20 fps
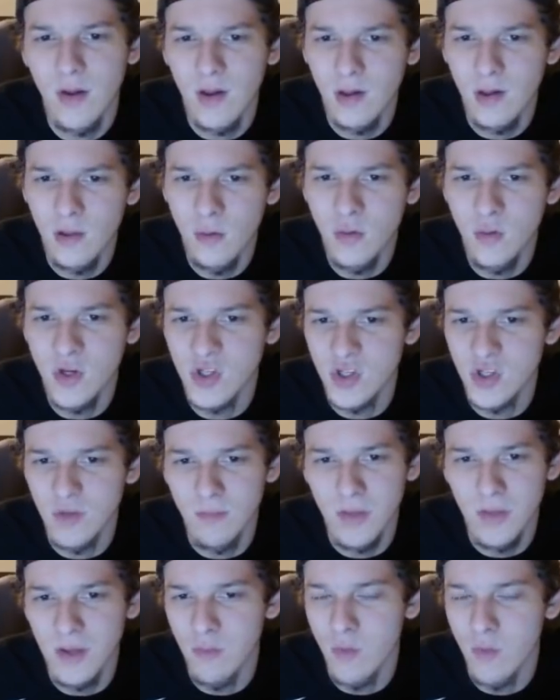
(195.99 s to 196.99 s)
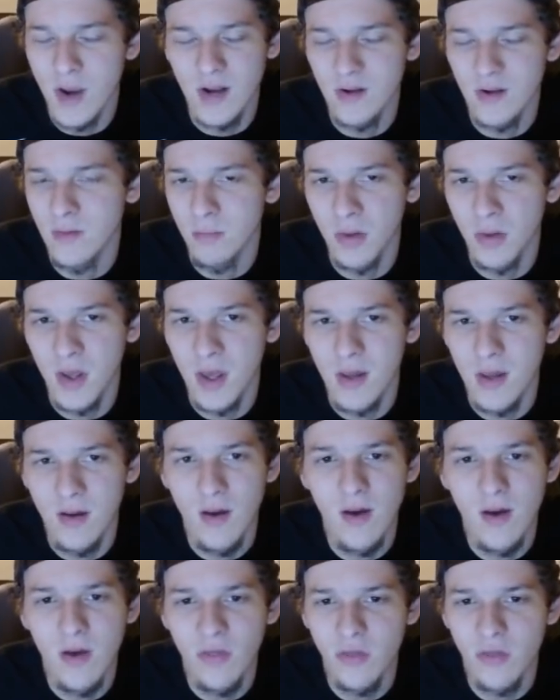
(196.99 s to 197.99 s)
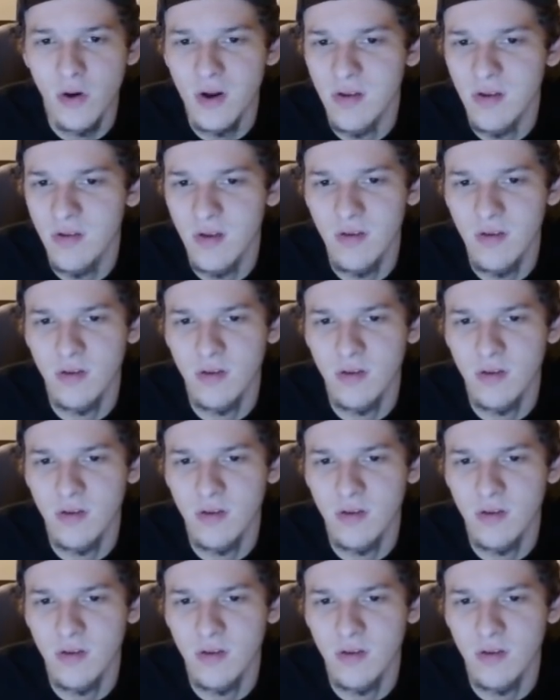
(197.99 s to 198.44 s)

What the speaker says: Luka should be ready to play 36,